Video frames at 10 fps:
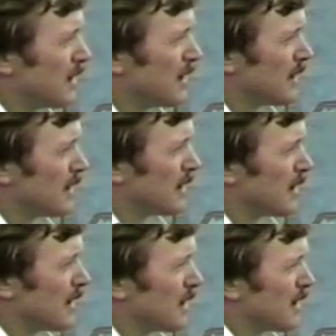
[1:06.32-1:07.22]

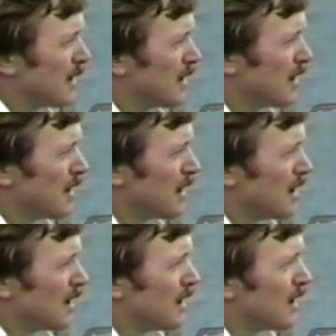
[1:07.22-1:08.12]

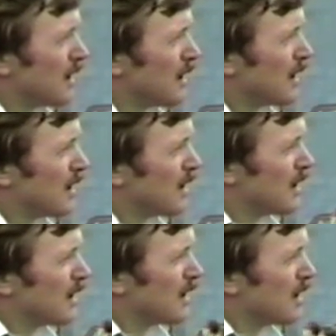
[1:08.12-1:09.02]

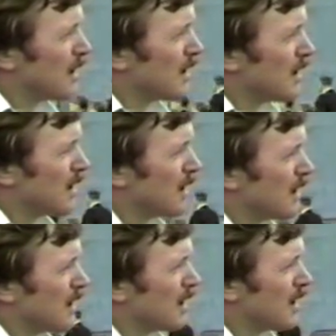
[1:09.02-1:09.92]

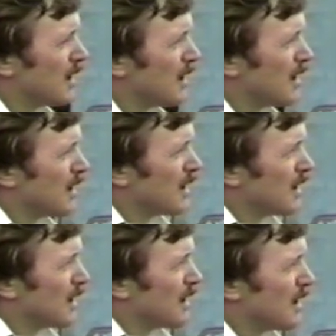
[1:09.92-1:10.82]

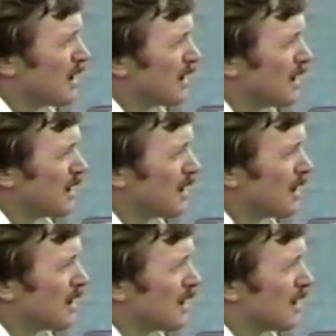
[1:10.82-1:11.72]

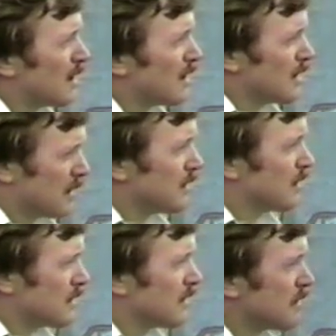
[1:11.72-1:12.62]

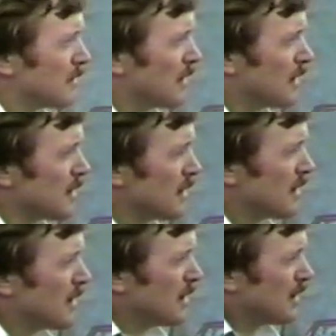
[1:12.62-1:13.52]

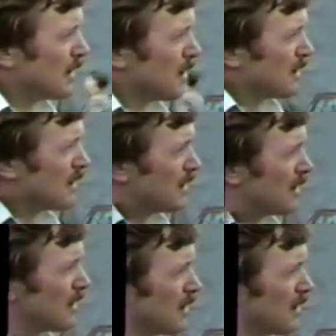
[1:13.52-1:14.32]
(silent)